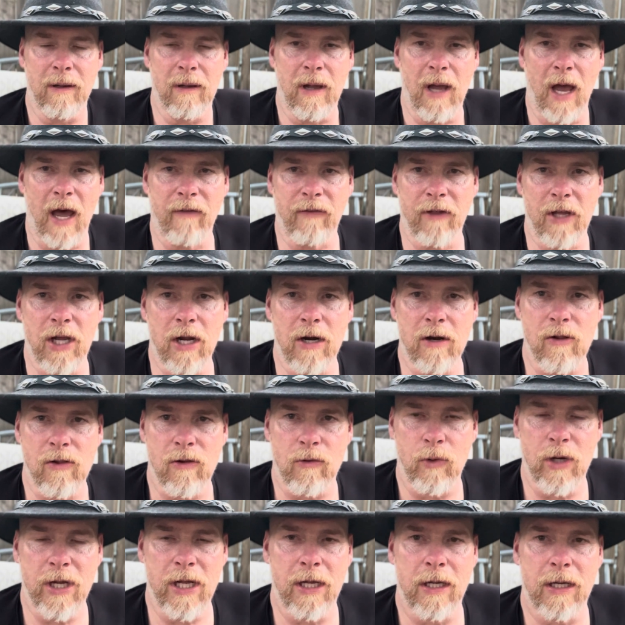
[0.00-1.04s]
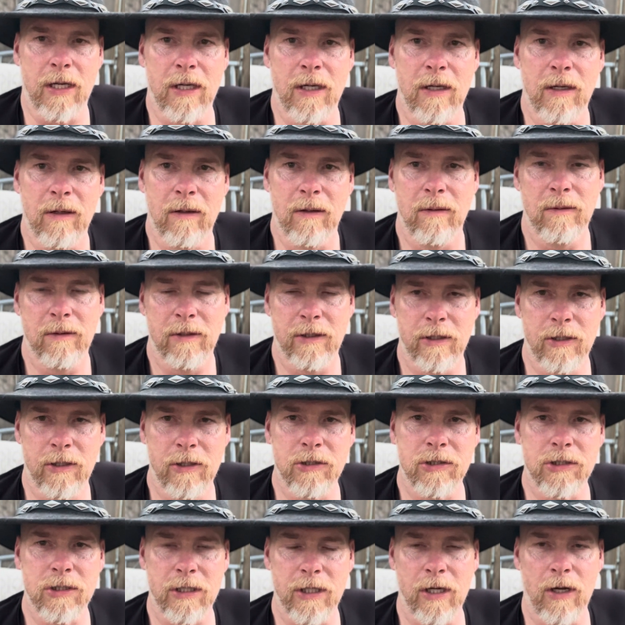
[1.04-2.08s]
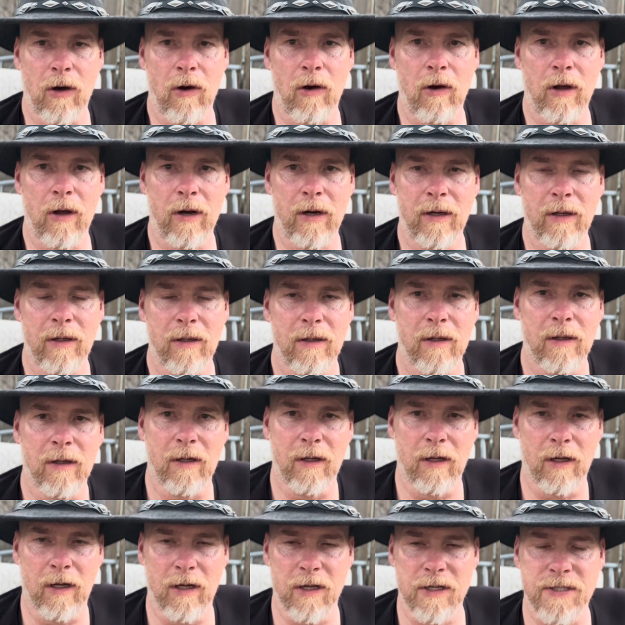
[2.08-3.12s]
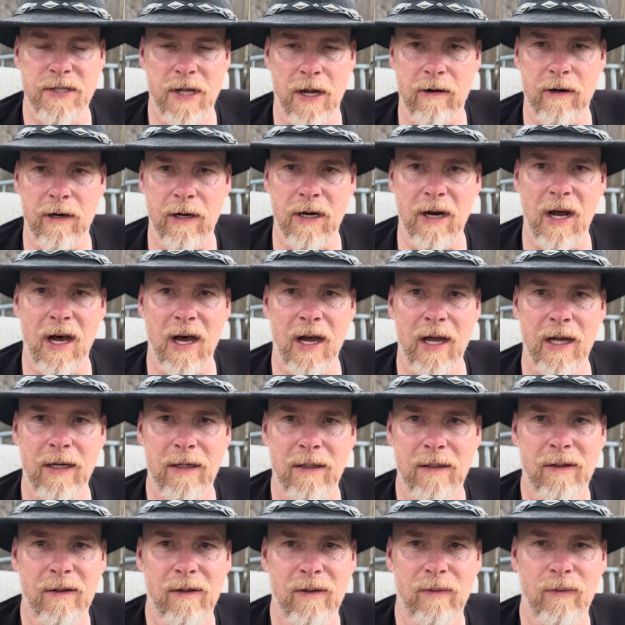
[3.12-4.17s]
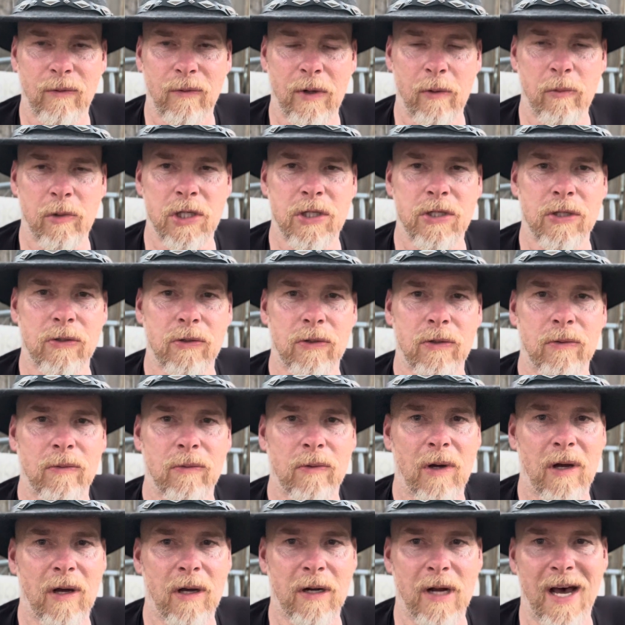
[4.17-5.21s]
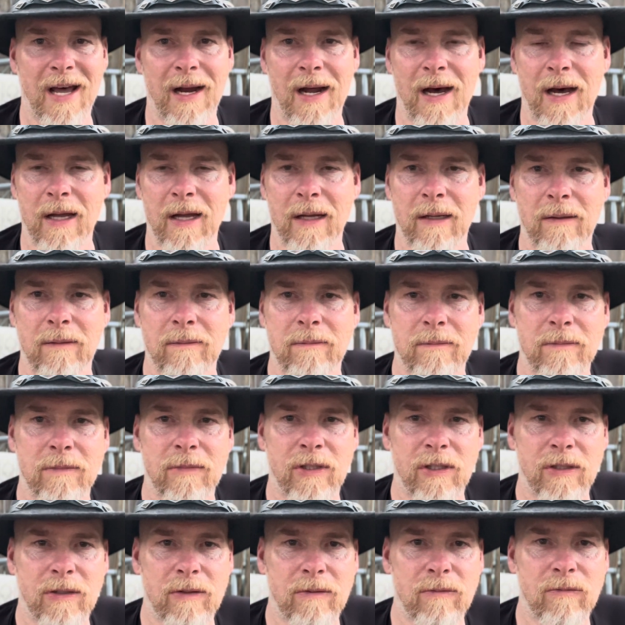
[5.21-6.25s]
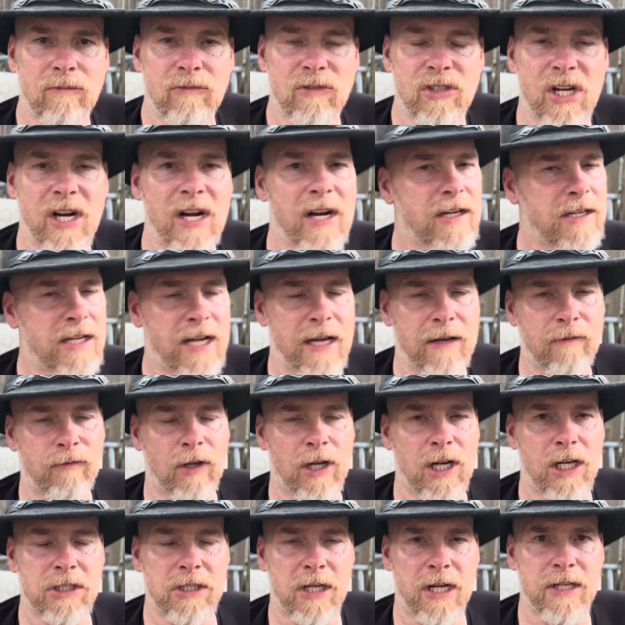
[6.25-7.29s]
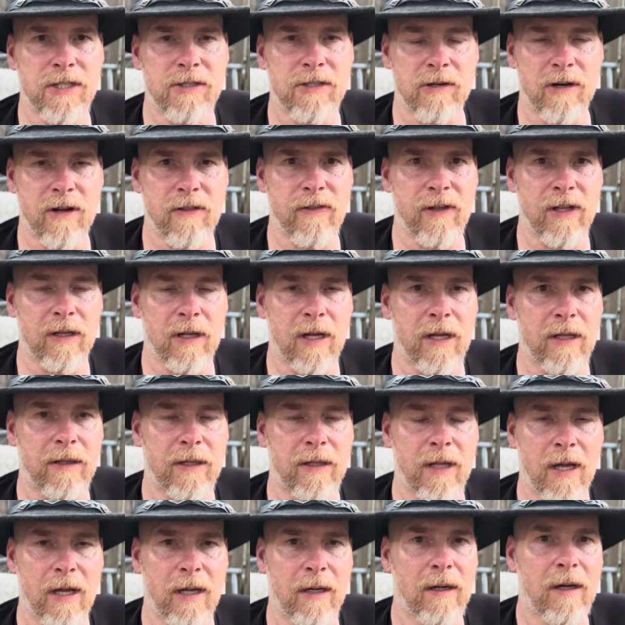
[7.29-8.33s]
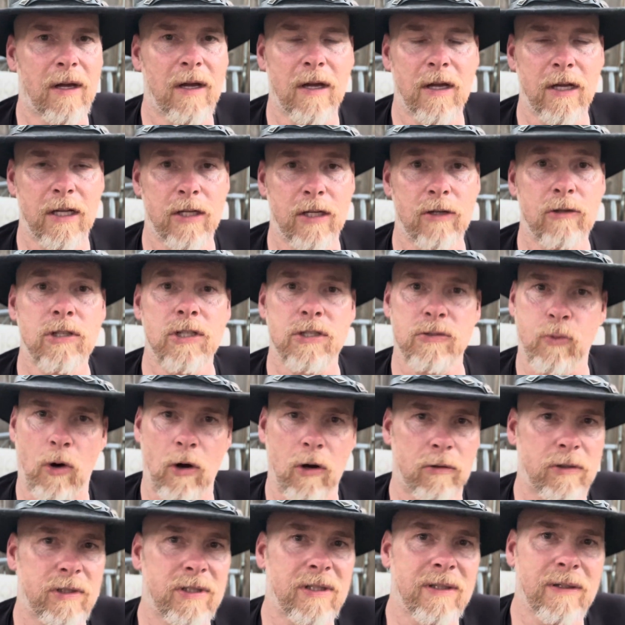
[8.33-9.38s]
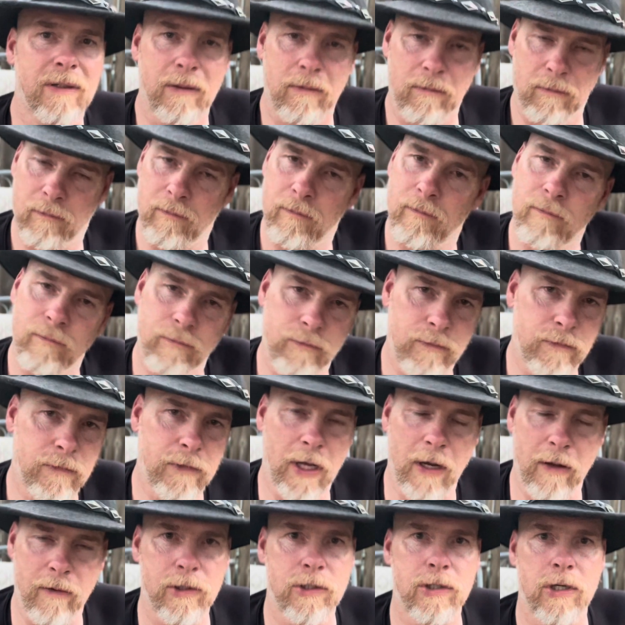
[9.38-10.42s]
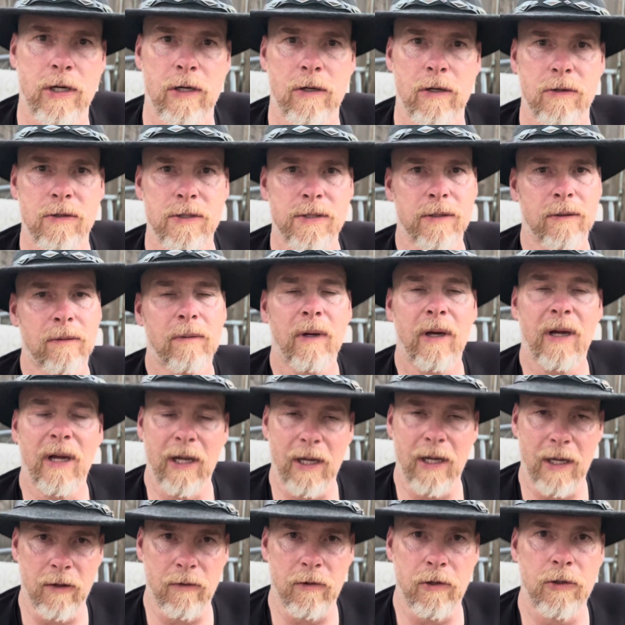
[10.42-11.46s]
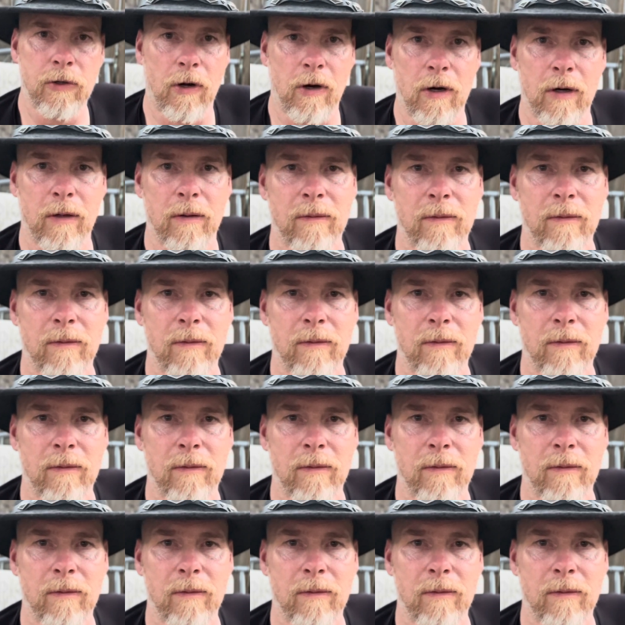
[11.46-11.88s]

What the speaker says: At the end of the week, usually on Saturday night, we would do a night hike. You didn't take flashlights or anything like that. You just walked down the trails in the dark.